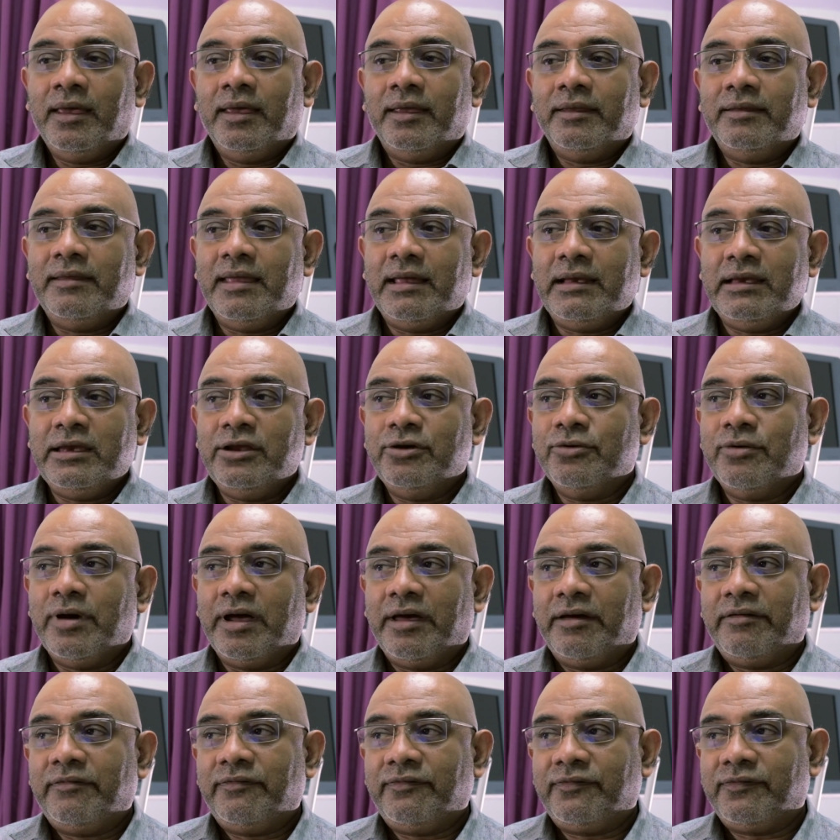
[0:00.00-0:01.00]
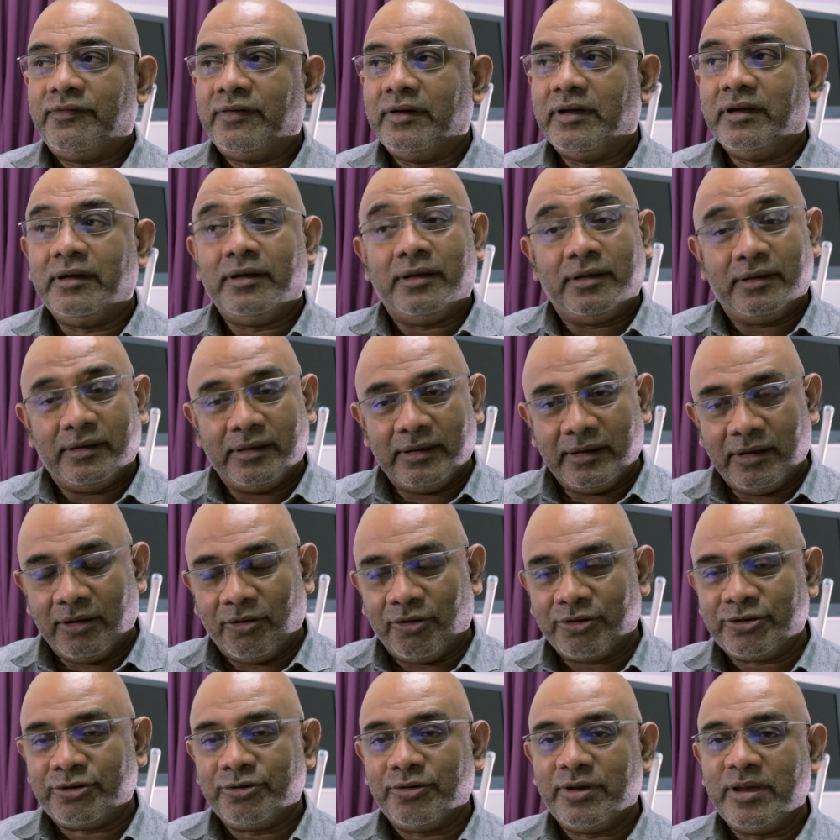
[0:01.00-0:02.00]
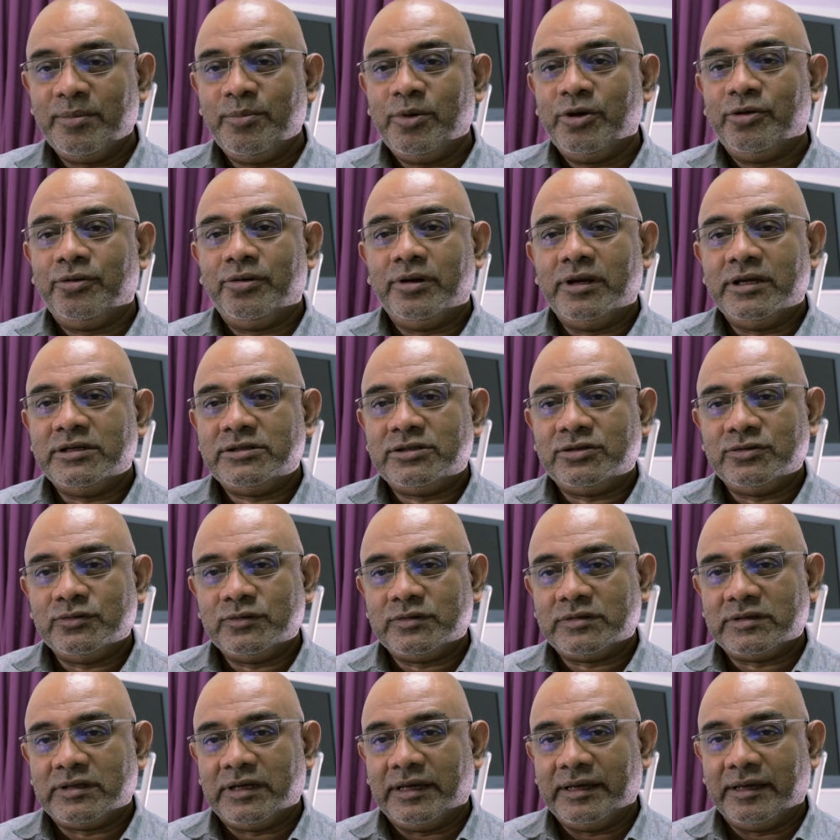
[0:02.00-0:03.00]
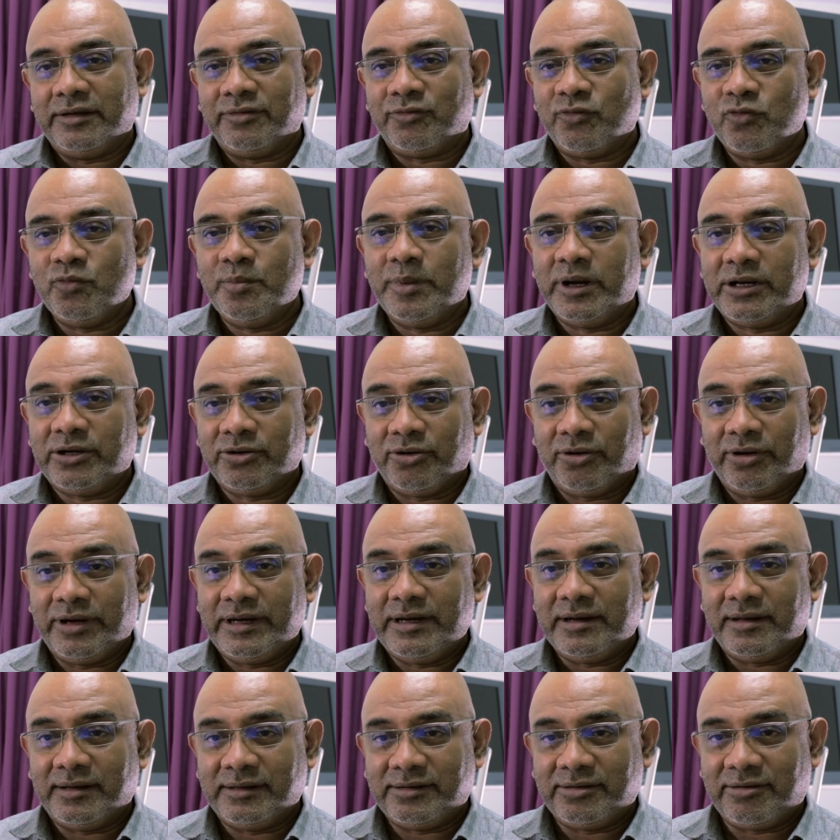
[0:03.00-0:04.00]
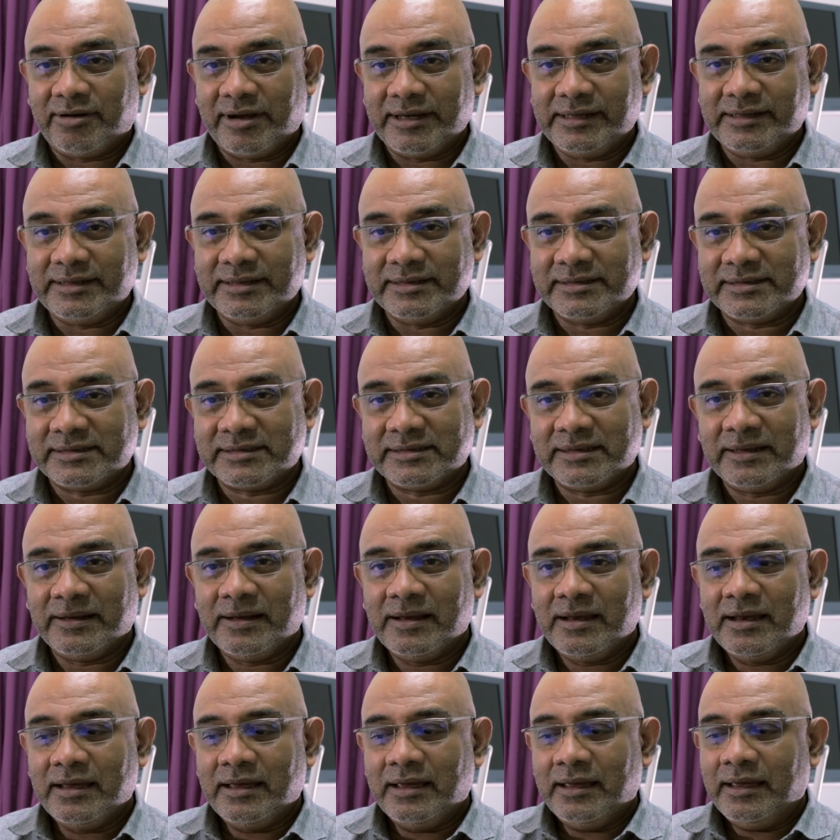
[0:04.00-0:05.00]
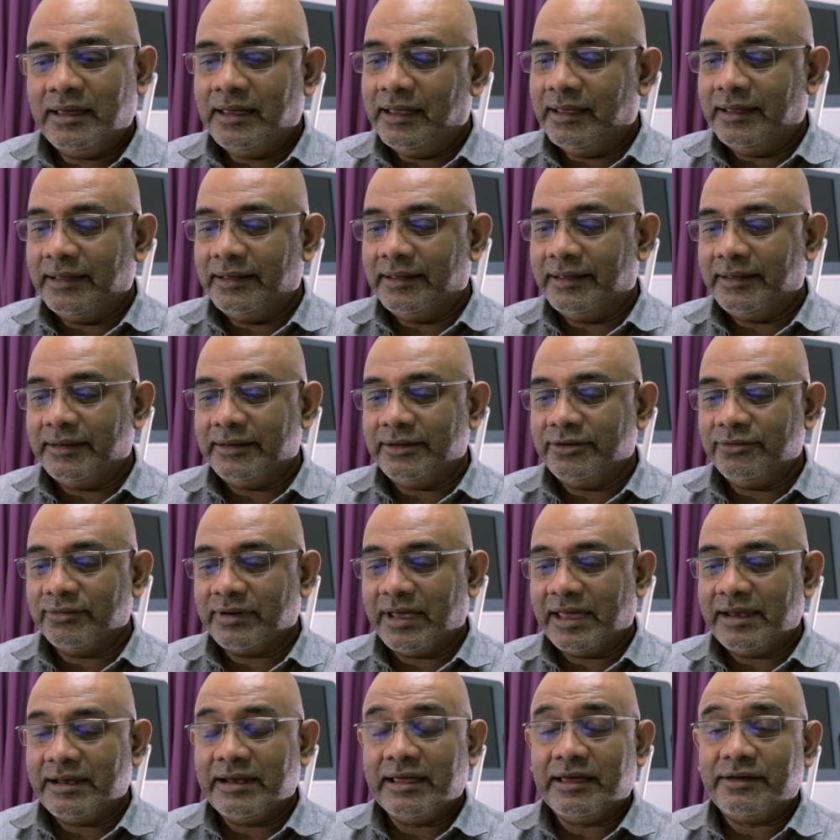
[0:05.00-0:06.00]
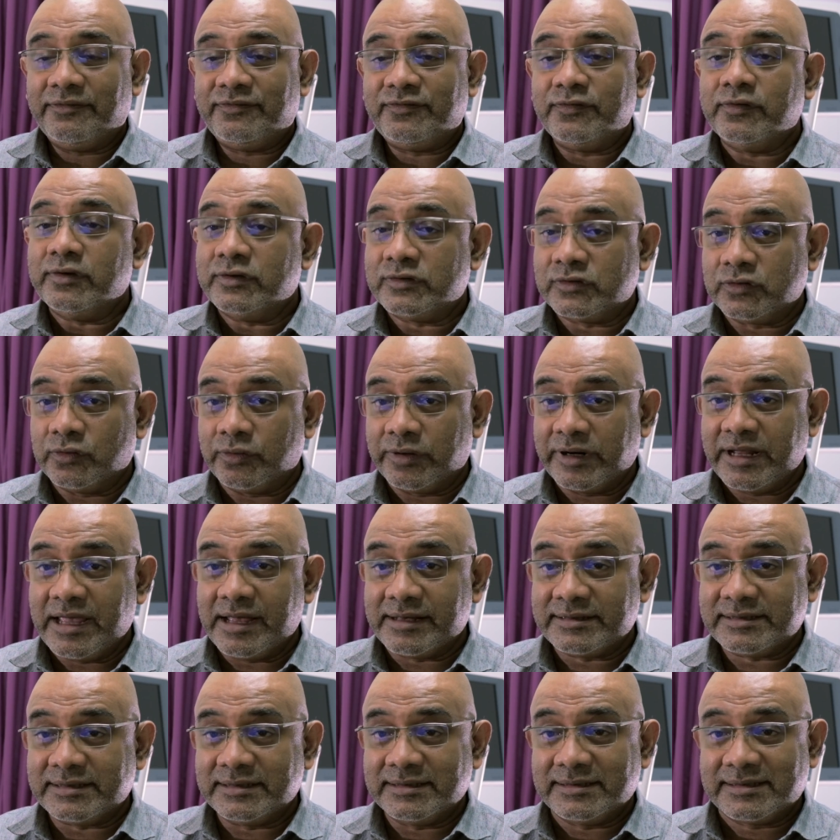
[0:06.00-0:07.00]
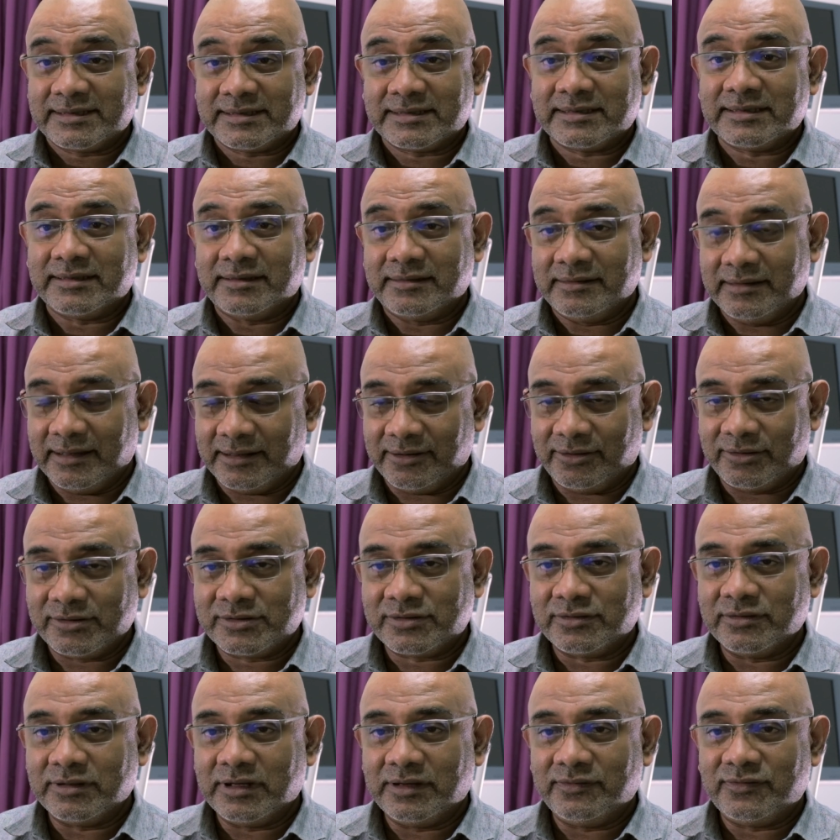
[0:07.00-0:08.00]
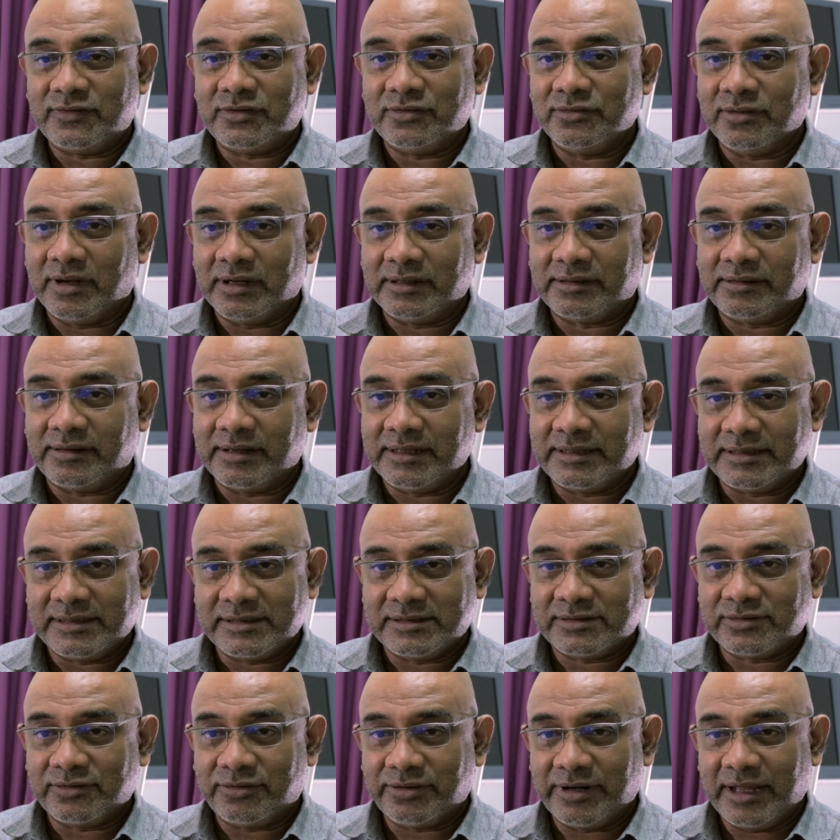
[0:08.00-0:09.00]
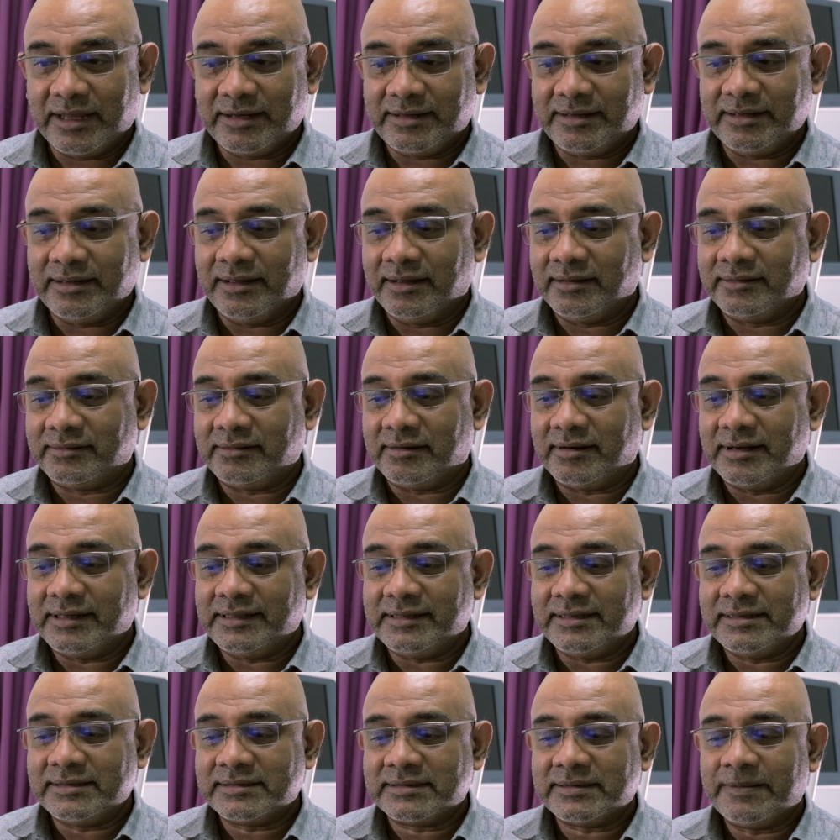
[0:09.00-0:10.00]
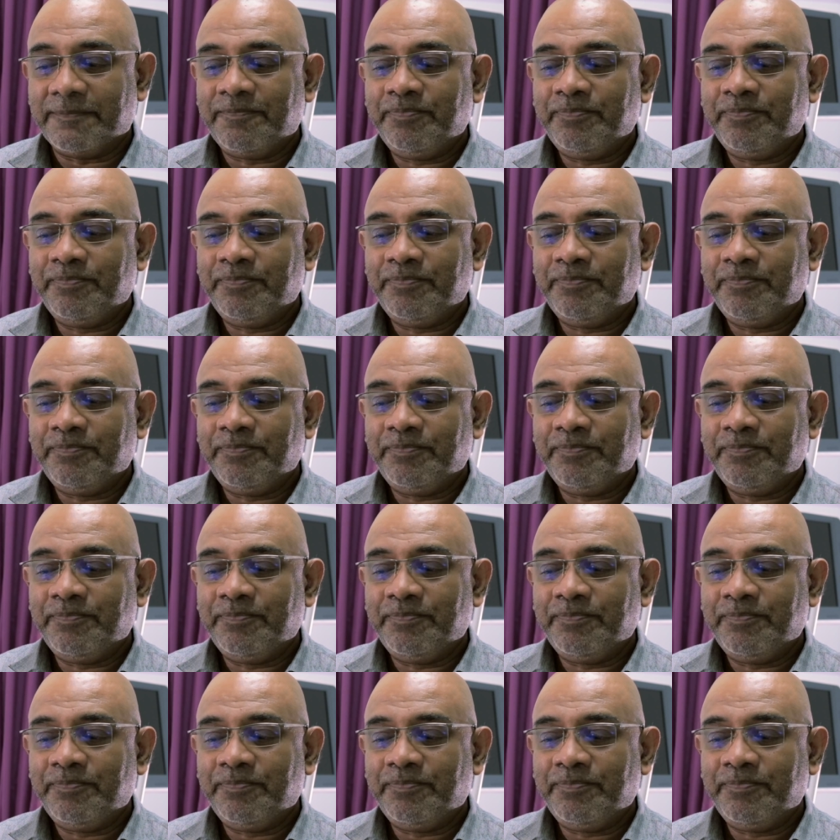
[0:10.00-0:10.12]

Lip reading: Then you have autoimmune issues like rheumatoid arthritis. You can have psoriasis, that also gives you arthritis, psoriatic arthritis.